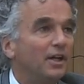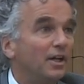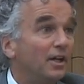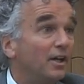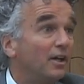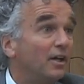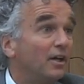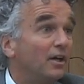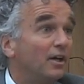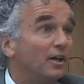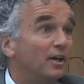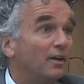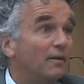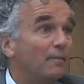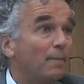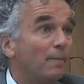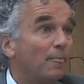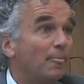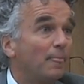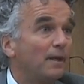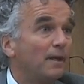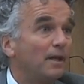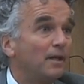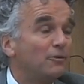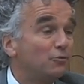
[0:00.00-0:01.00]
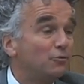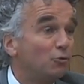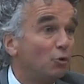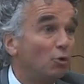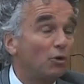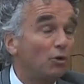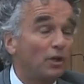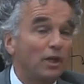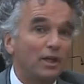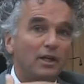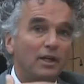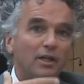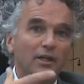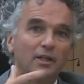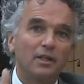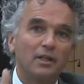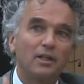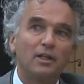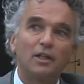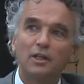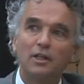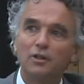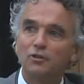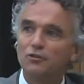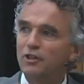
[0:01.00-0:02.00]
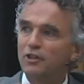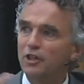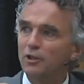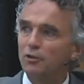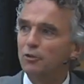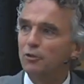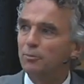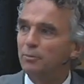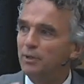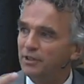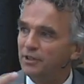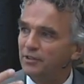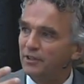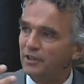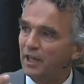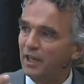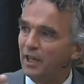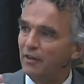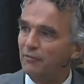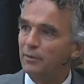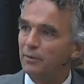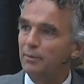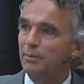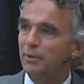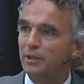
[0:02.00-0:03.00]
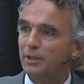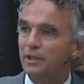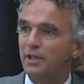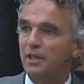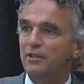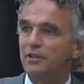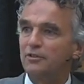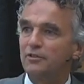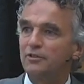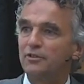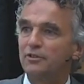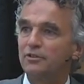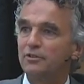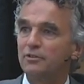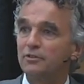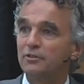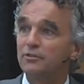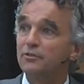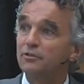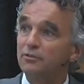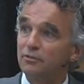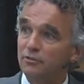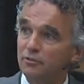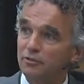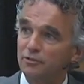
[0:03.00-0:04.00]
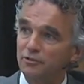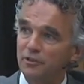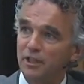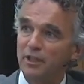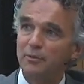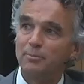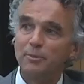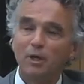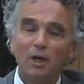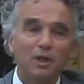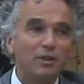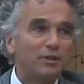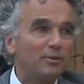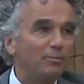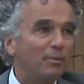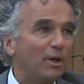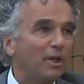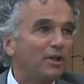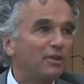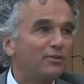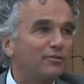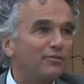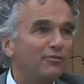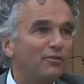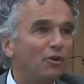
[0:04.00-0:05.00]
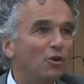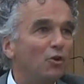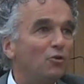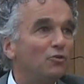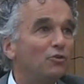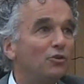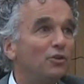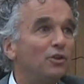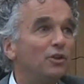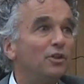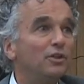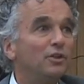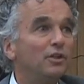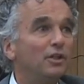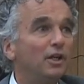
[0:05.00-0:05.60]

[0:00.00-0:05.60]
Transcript: uh, and talking in the shareholder meeting, everybody can stand behind the microphone